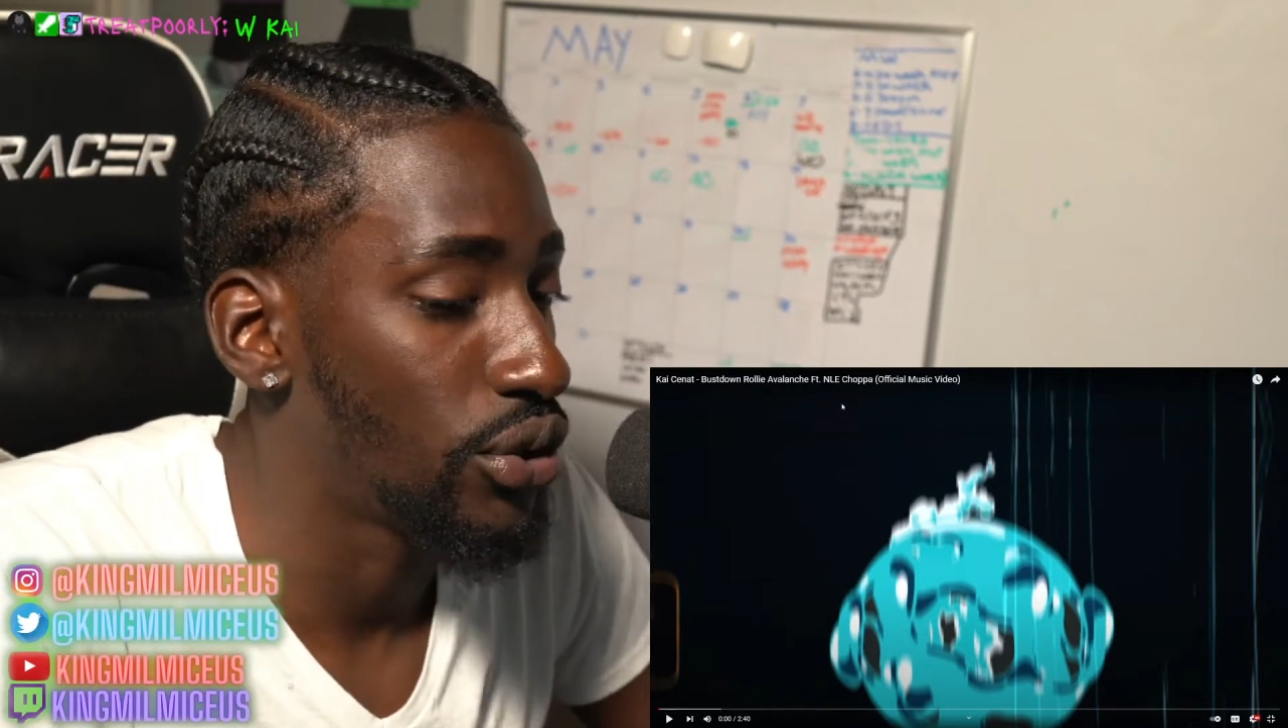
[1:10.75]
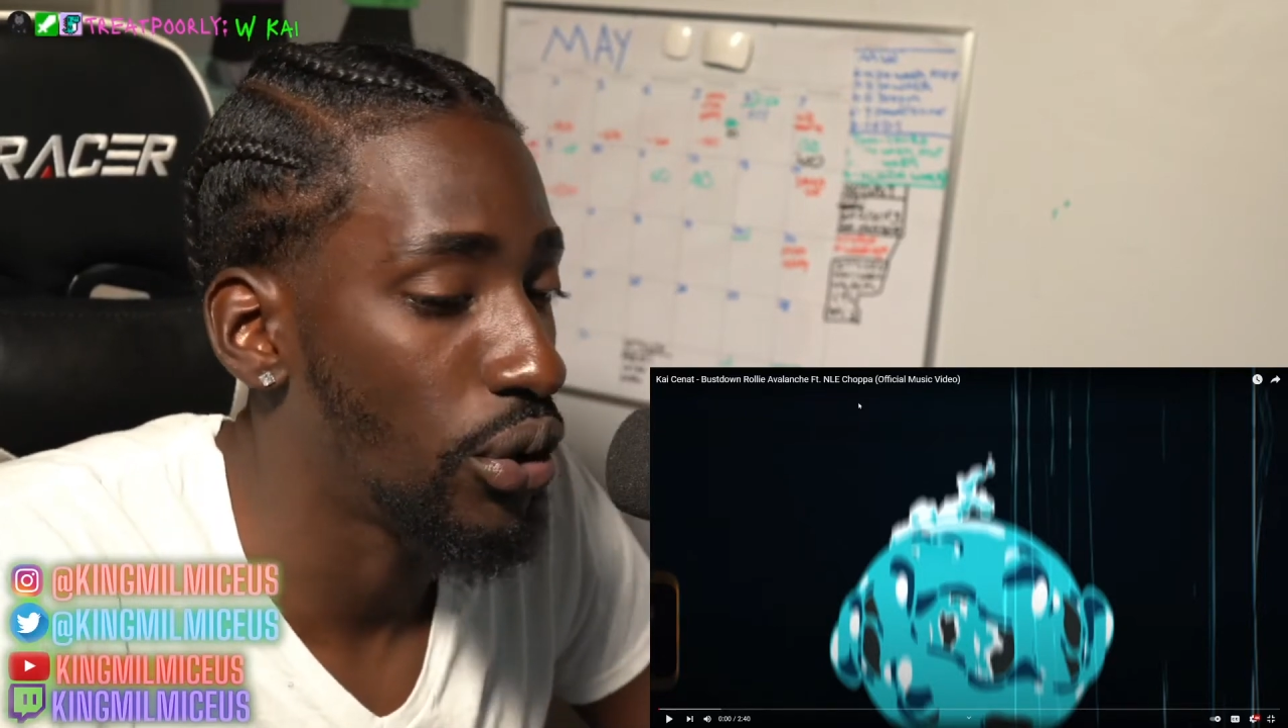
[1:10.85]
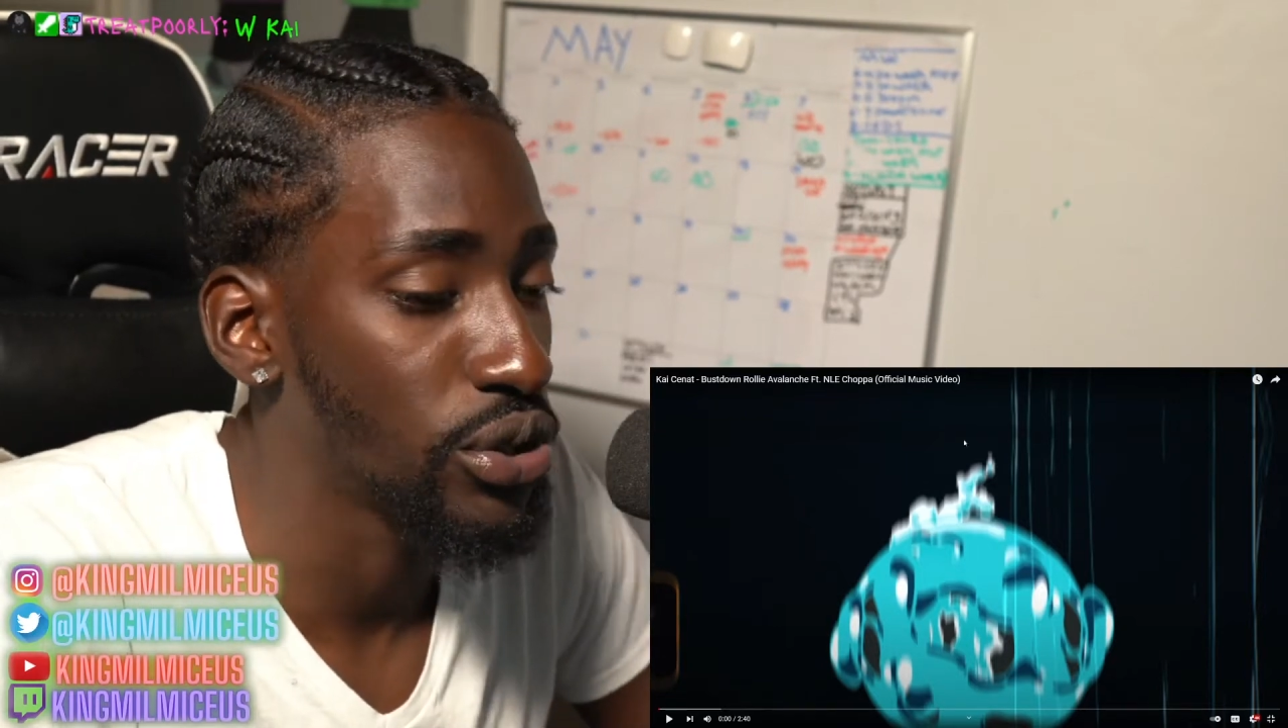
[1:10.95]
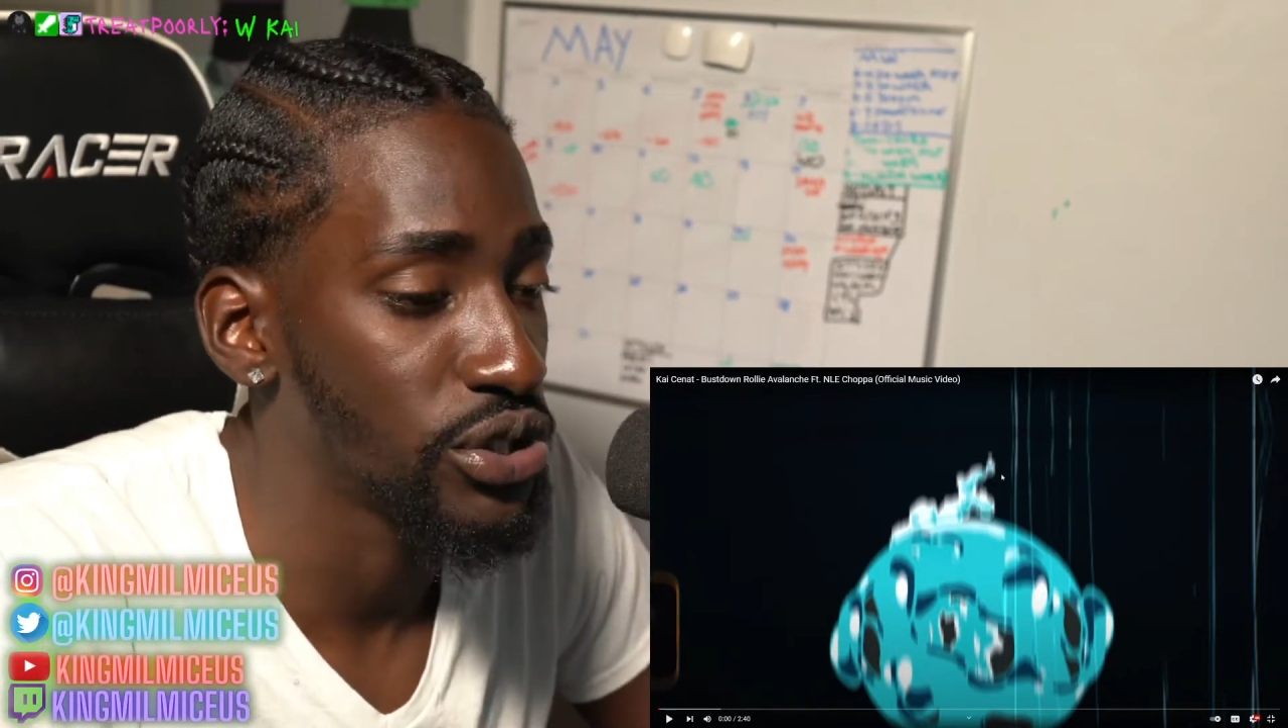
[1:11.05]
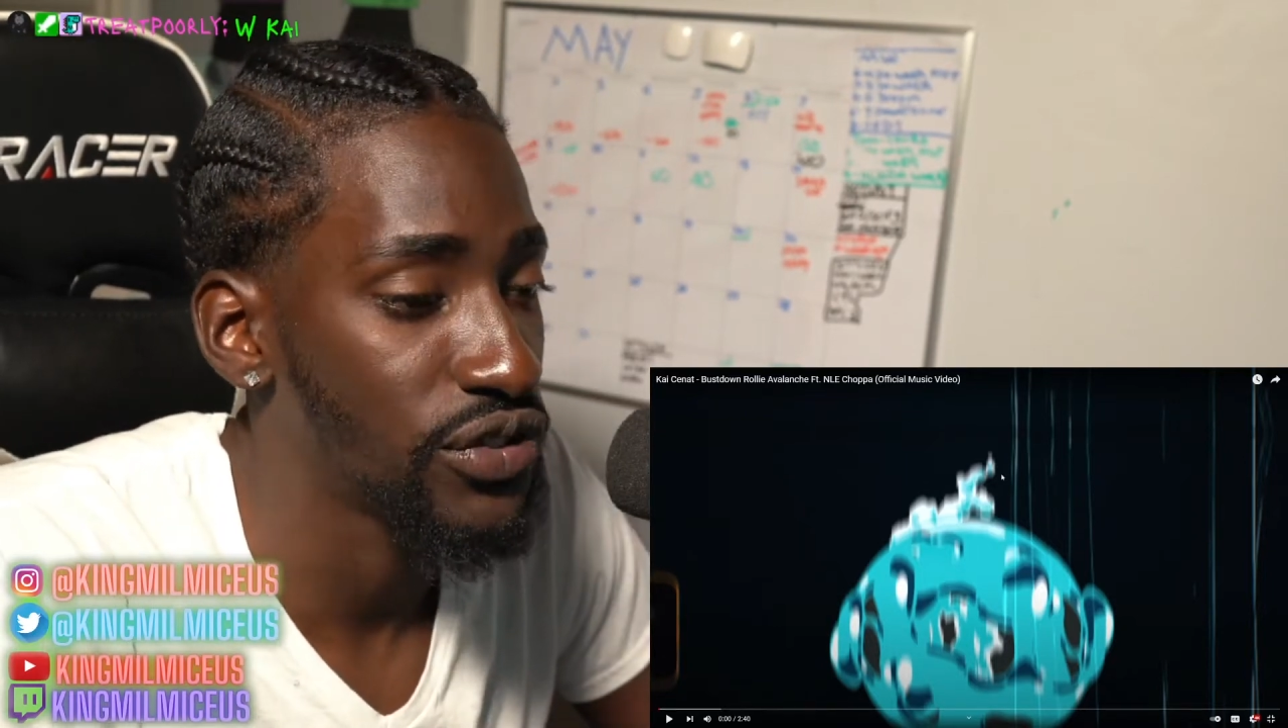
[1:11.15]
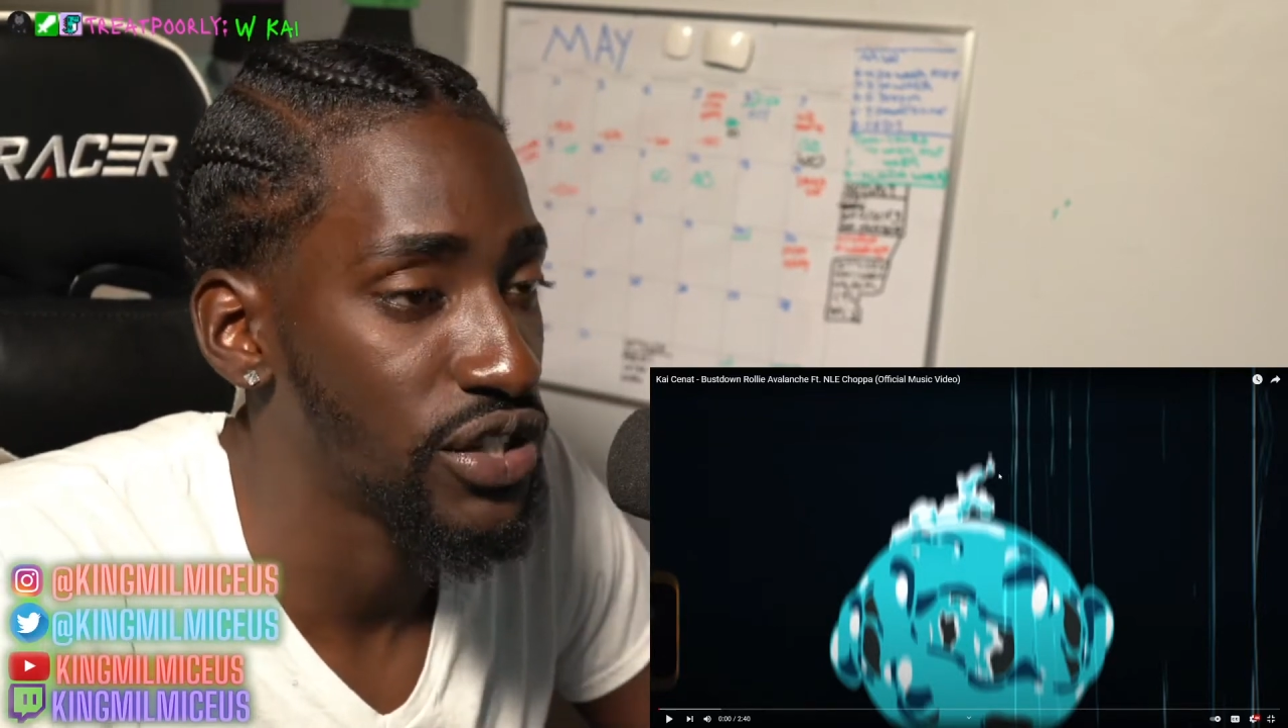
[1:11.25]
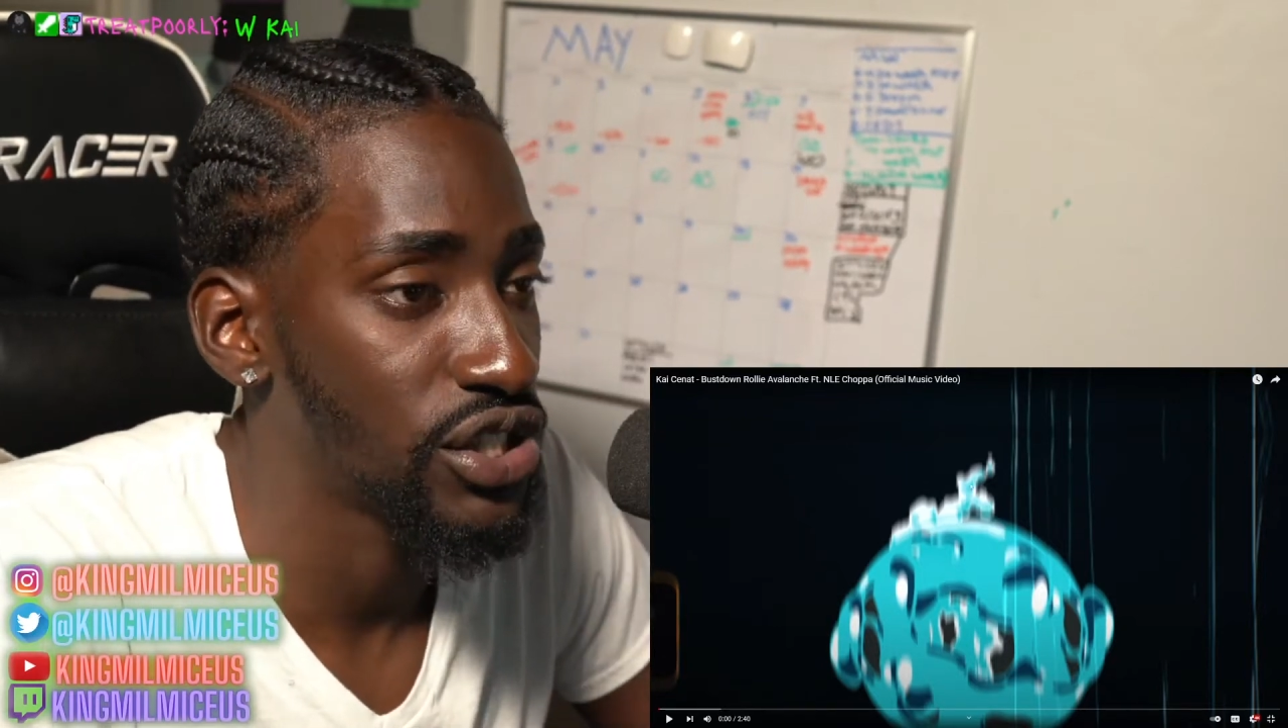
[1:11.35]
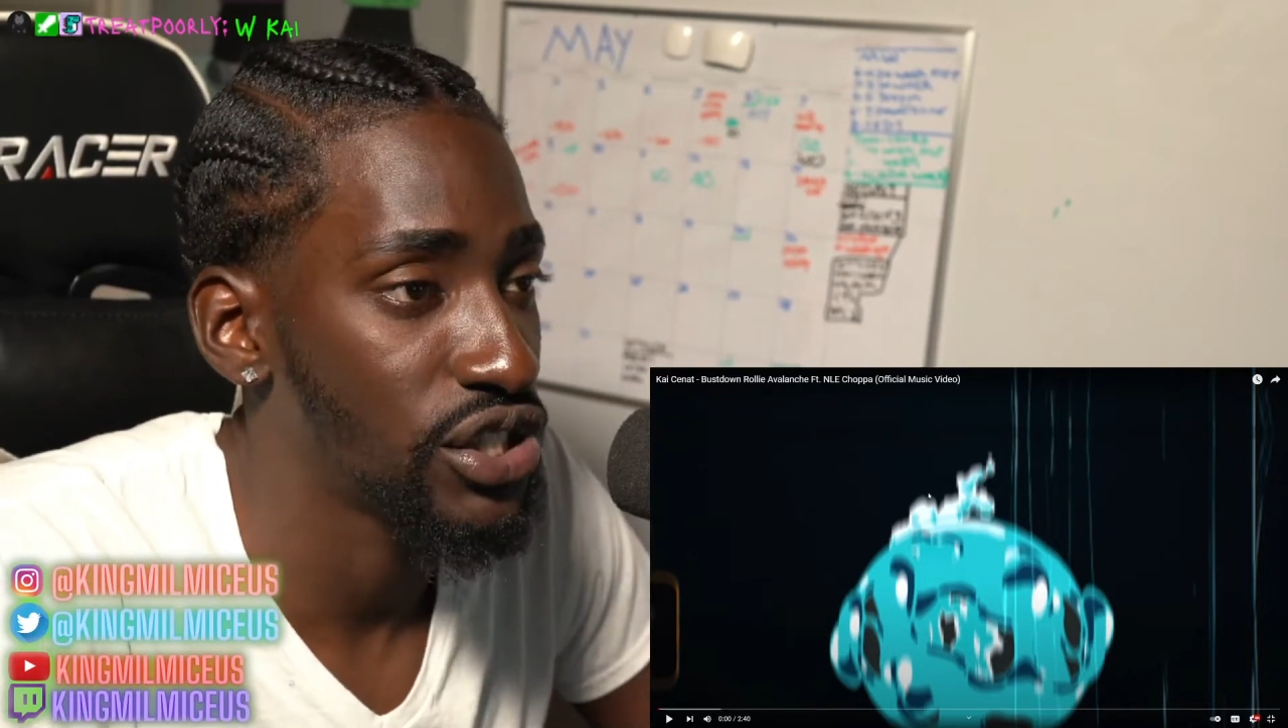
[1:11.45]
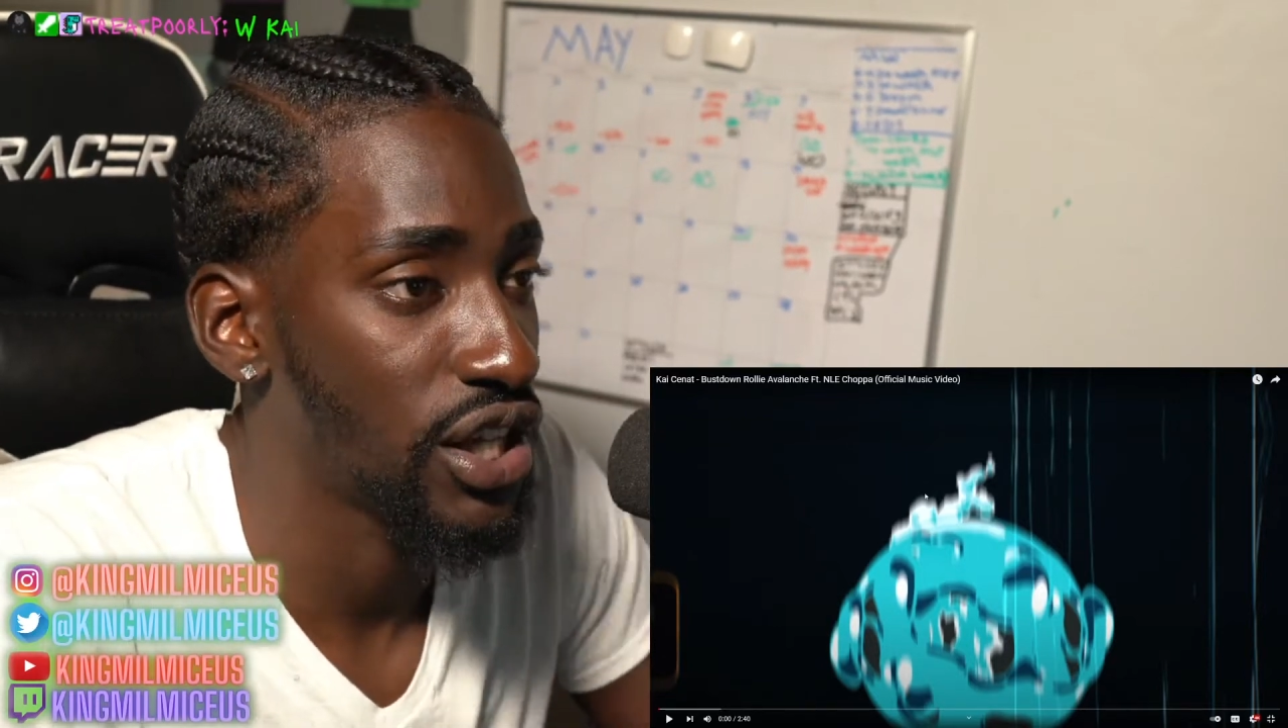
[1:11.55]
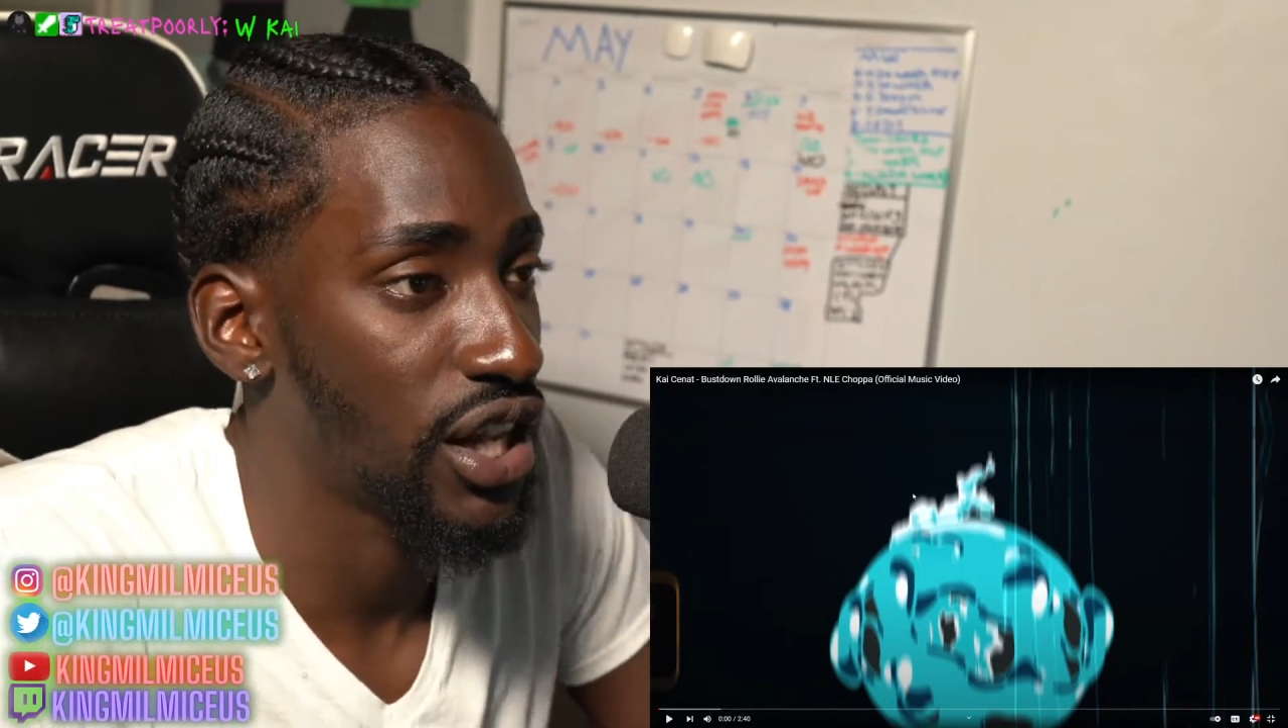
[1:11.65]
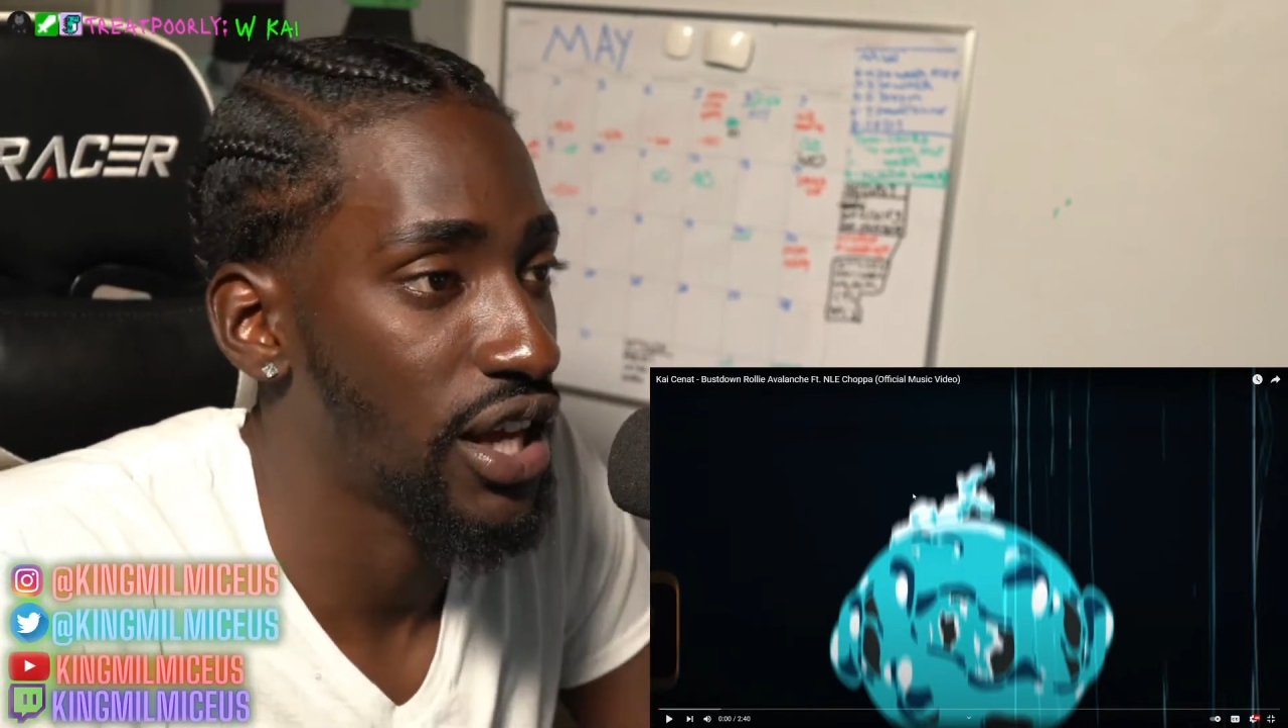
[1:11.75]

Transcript: doors for this shit.